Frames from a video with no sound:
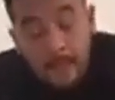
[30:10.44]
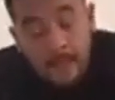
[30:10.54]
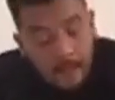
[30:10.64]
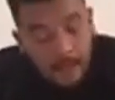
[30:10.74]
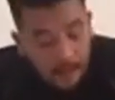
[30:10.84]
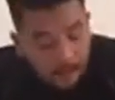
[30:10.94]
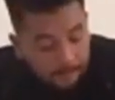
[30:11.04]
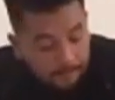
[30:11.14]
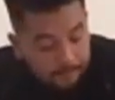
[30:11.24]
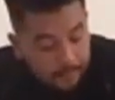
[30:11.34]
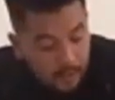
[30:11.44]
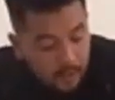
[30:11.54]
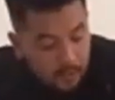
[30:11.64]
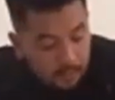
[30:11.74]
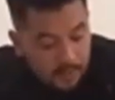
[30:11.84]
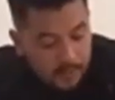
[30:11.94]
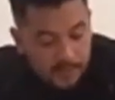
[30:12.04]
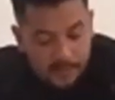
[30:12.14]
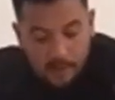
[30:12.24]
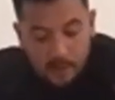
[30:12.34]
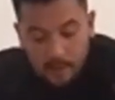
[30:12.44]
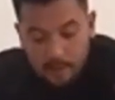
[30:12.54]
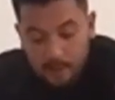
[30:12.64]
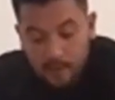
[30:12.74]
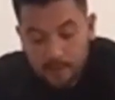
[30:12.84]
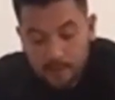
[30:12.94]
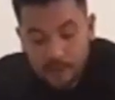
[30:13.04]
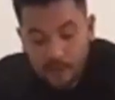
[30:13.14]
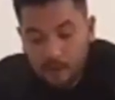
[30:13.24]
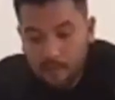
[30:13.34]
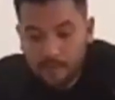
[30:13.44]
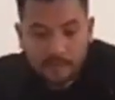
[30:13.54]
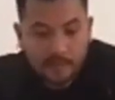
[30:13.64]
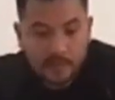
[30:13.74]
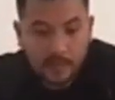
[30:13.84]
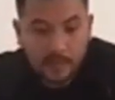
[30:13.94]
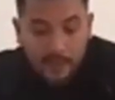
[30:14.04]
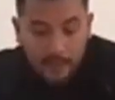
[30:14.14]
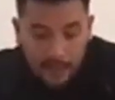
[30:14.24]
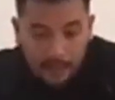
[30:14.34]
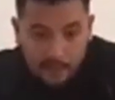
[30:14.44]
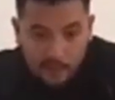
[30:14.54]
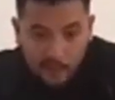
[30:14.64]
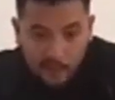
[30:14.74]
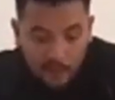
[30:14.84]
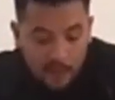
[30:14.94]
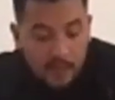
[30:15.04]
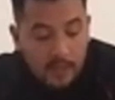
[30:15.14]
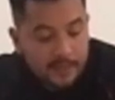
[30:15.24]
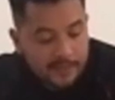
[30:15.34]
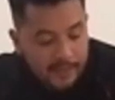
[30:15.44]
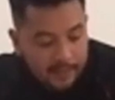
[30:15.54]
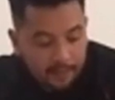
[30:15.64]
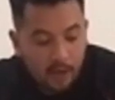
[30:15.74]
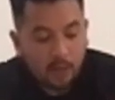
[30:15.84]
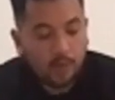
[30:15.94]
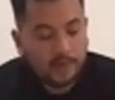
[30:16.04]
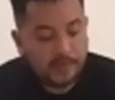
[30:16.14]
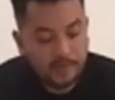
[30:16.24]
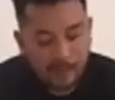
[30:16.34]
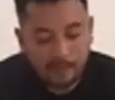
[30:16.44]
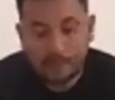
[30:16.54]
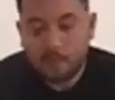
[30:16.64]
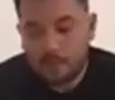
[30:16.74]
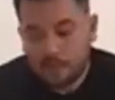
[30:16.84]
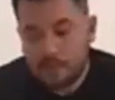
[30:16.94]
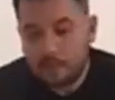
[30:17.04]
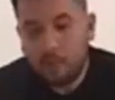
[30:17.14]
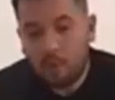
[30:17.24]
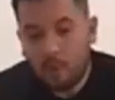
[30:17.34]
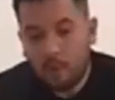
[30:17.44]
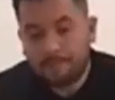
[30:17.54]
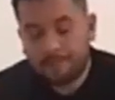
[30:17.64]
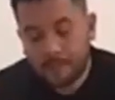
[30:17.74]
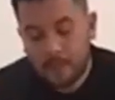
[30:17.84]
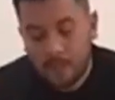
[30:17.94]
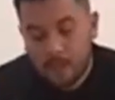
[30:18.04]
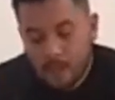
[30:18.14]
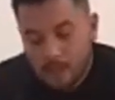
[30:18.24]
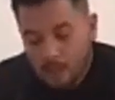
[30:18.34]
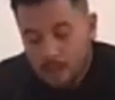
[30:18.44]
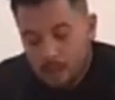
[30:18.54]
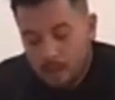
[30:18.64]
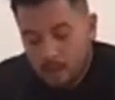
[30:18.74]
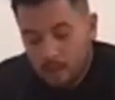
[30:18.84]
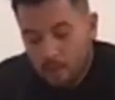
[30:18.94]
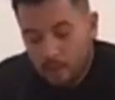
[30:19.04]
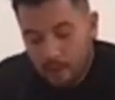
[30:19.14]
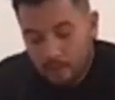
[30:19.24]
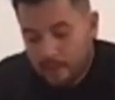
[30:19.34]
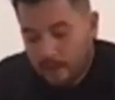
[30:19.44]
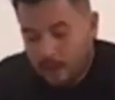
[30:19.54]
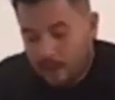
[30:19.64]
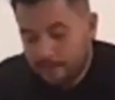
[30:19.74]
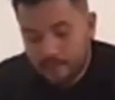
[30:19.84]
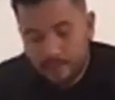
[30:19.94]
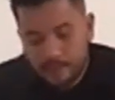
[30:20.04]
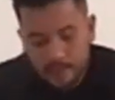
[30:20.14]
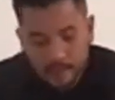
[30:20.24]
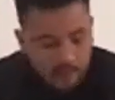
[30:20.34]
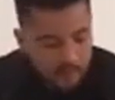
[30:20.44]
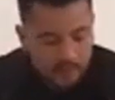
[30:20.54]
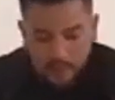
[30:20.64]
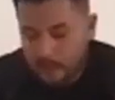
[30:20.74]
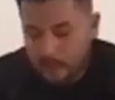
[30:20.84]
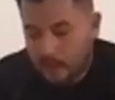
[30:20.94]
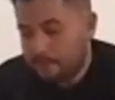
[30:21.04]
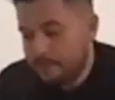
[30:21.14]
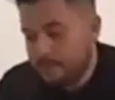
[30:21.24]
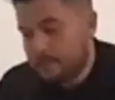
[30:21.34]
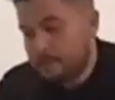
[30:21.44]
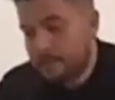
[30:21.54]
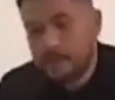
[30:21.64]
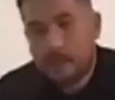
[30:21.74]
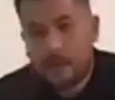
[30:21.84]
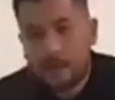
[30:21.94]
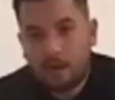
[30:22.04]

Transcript: But this is the kind of thing I'd chuck on them. They've just played a game, they're sore. Send them home with some sort of support. We know with calf injuries that as soon as you've got a calf injury, you start